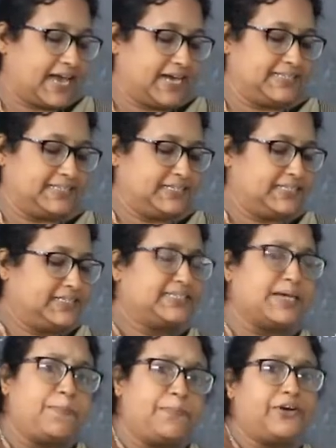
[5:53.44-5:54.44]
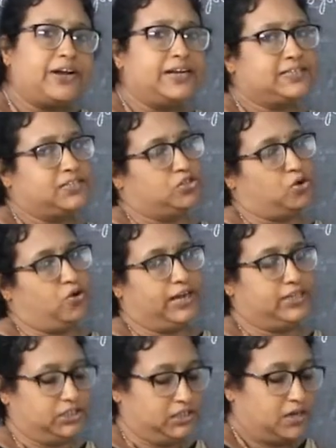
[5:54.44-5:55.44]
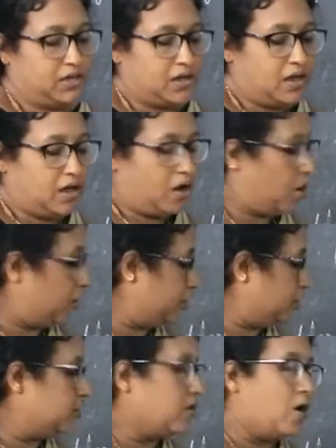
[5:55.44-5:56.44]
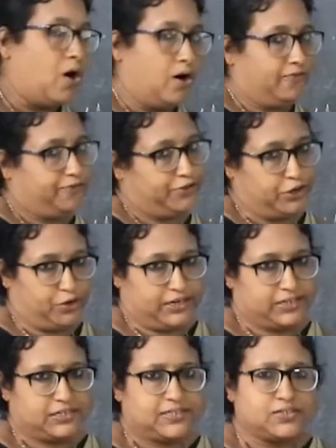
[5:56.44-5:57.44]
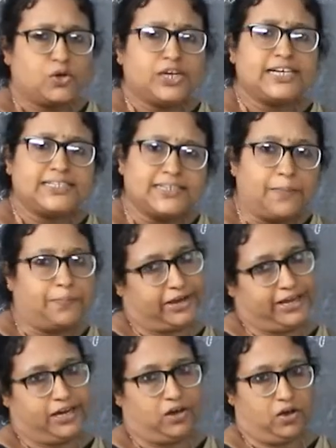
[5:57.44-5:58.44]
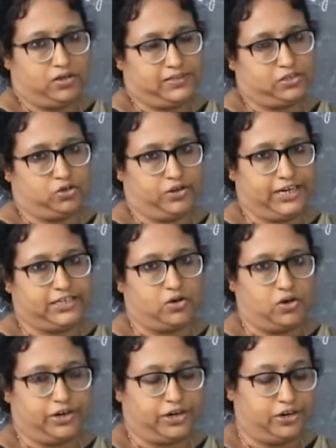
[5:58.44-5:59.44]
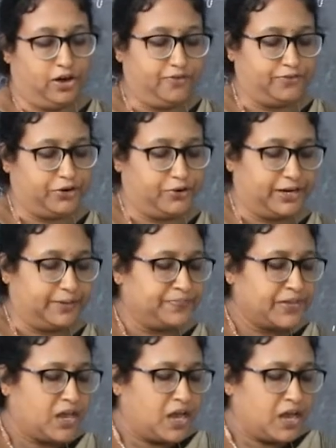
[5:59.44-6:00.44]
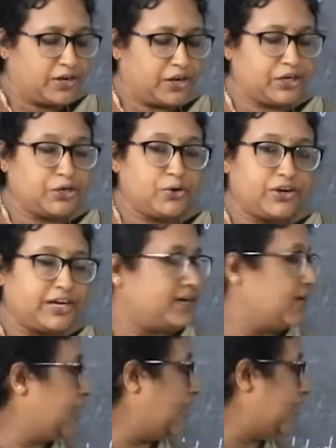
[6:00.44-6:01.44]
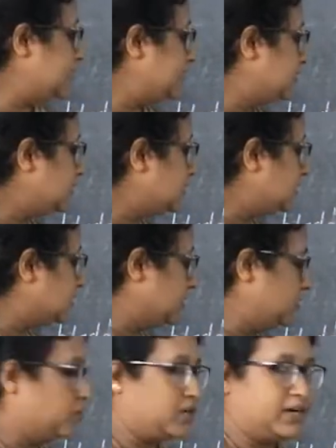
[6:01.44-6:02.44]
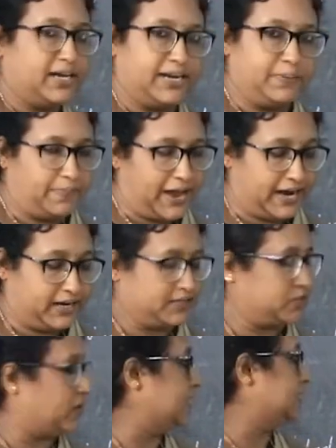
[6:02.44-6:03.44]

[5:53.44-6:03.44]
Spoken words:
as a temporary storage organ of urine. It's only a temporary or storage organ of urine. Now urine enters the urinary bladder. So I